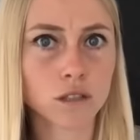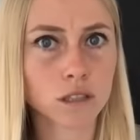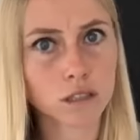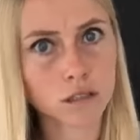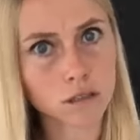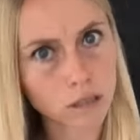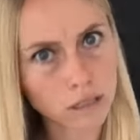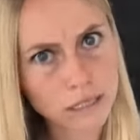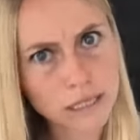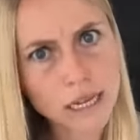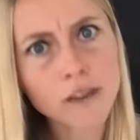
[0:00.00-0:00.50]

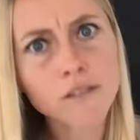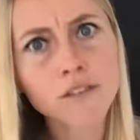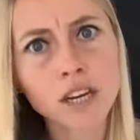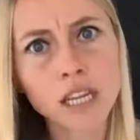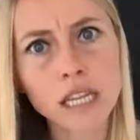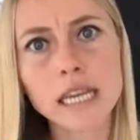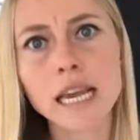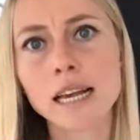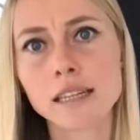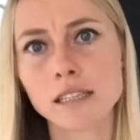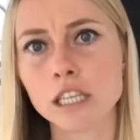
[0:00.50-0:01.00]
It
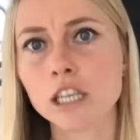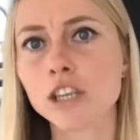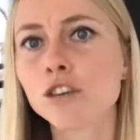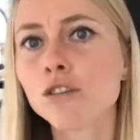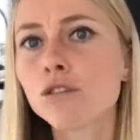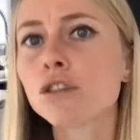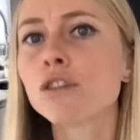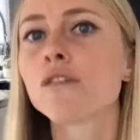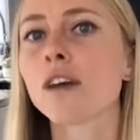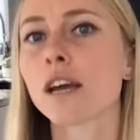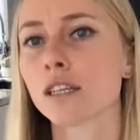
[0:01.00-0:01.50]
definitely has a
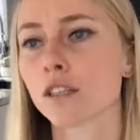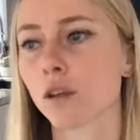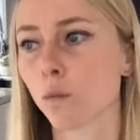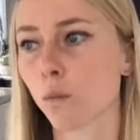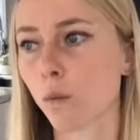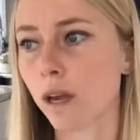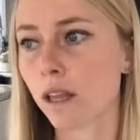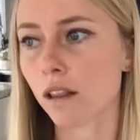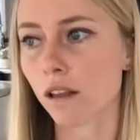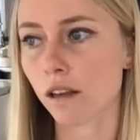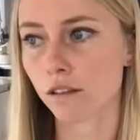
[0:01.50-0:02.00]
huge effect
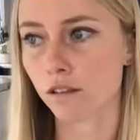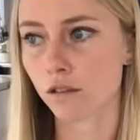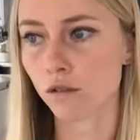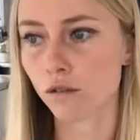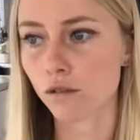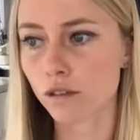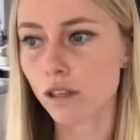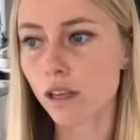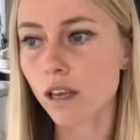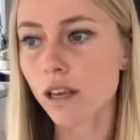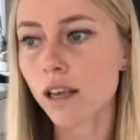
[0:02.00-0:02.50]
on weight loss
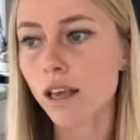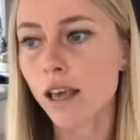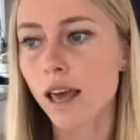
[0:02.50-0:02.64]
goals,